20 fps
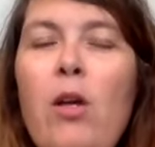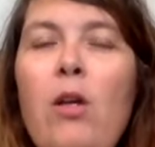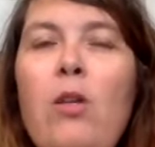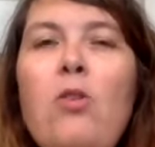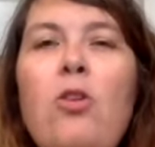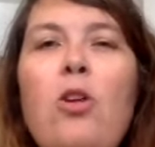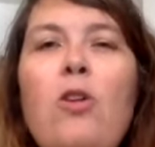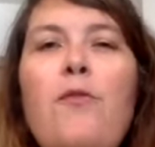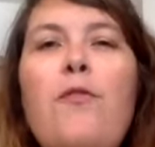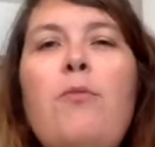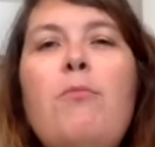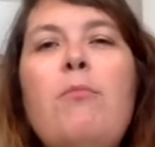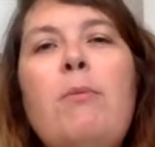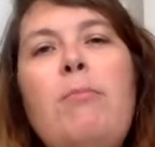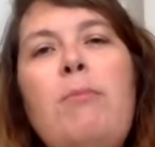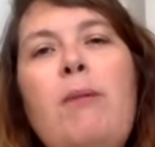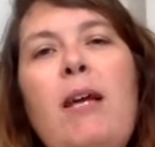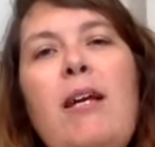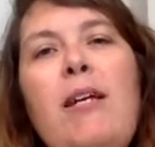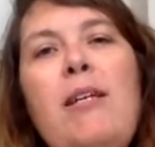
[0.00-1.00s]
not from a
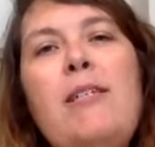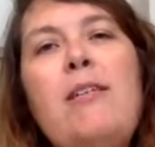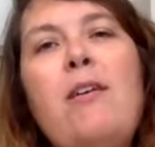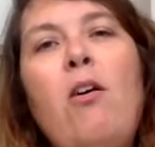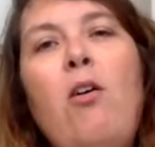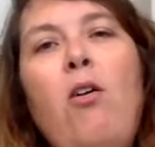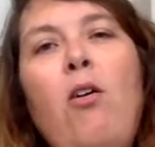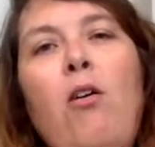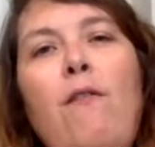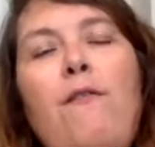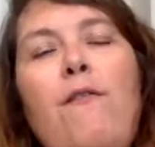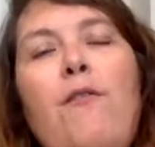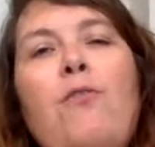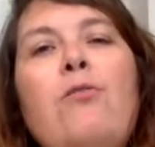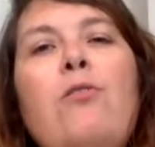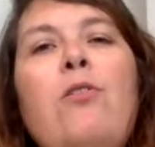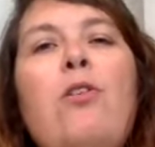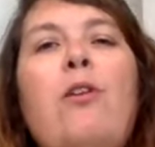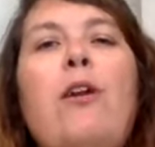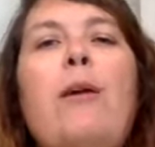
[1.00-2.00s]
place of
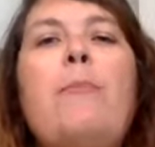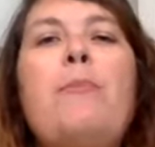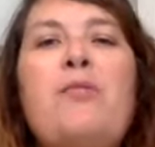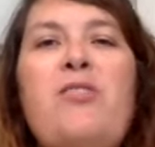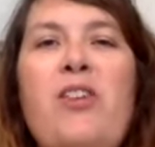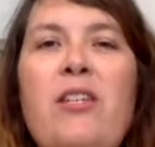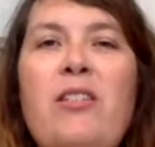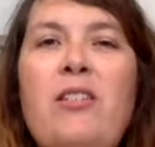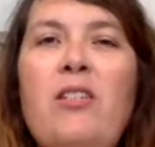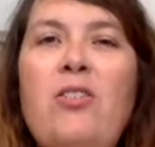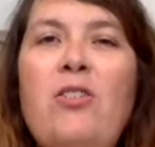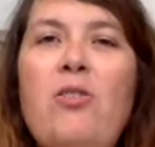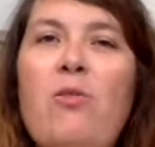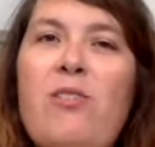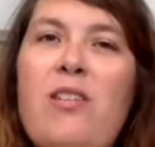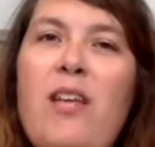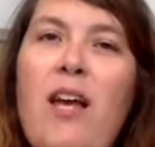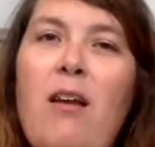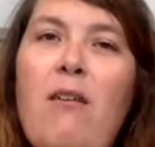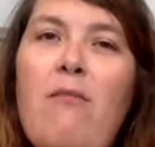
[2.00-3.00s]
not appreciating
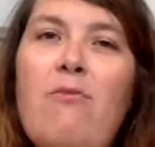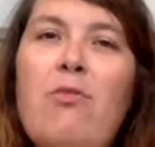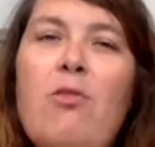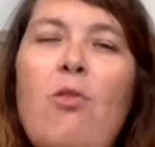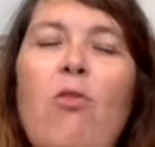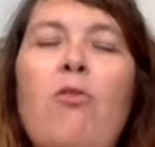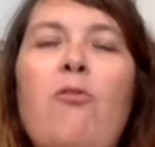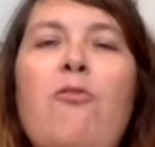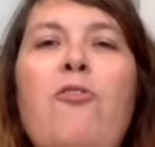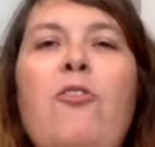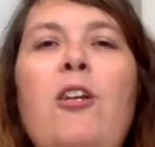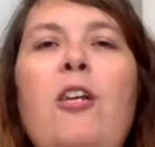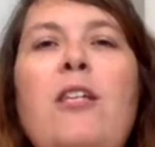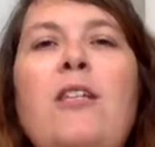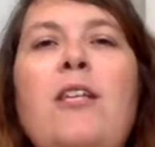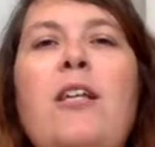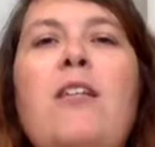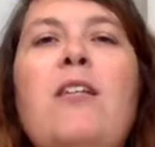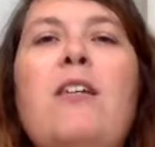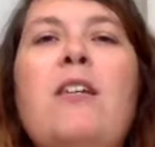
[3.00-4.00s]
yourselves or
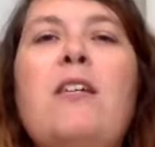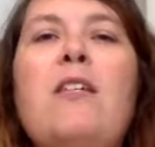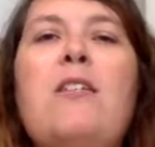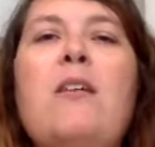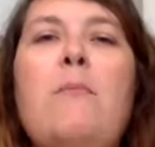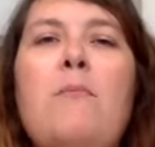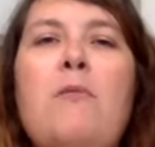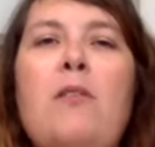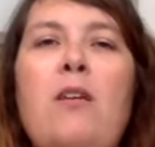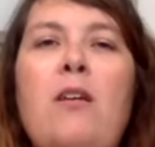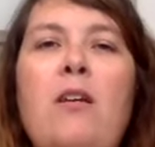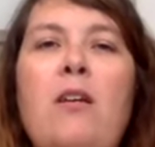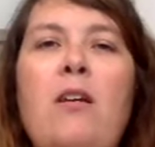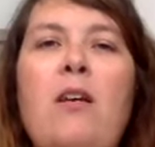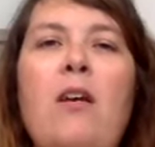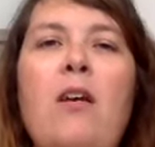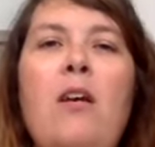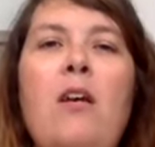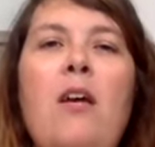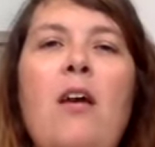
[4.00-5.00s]
feeling that there is something
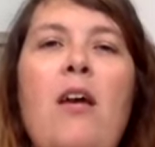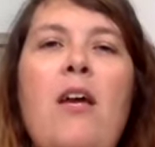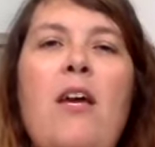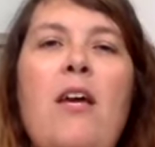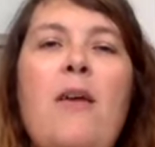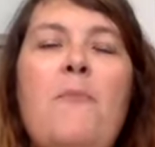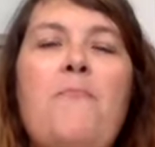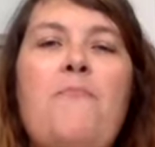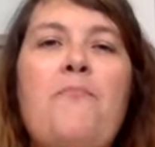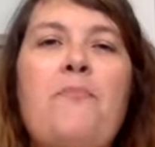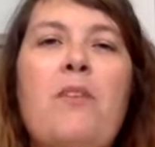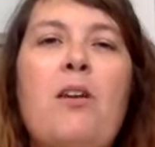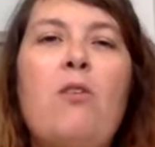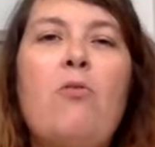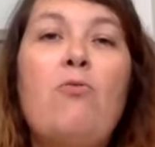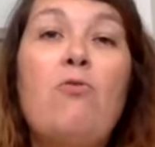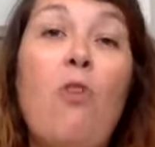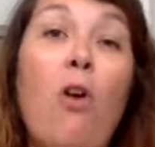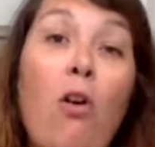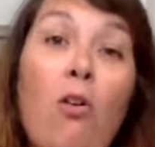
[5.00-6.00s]

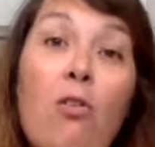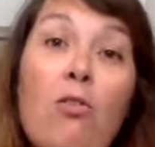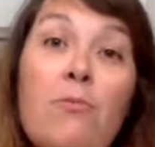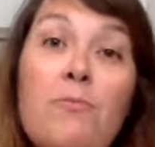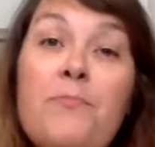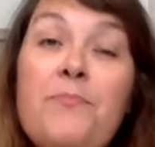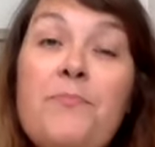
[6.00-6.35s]
wrong.